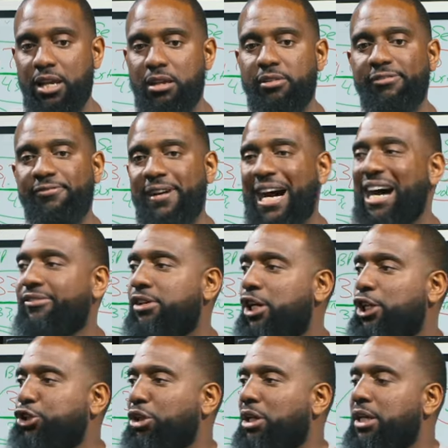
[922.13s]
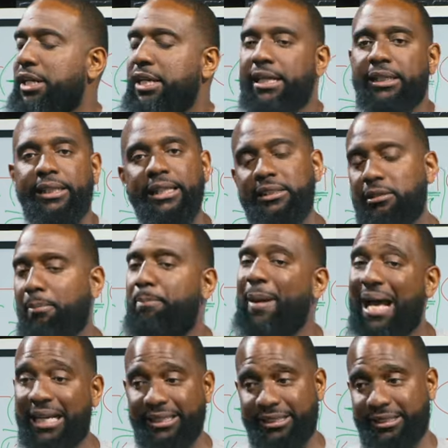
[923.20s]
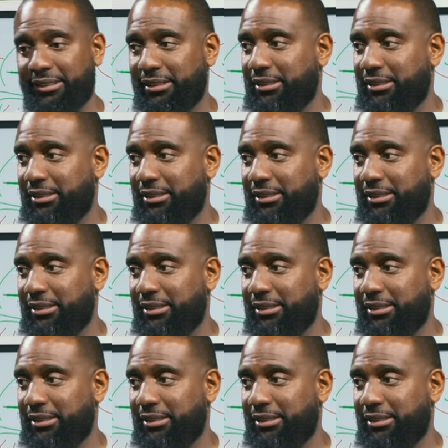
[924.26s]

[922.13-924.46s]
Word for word: Your 500, this the best.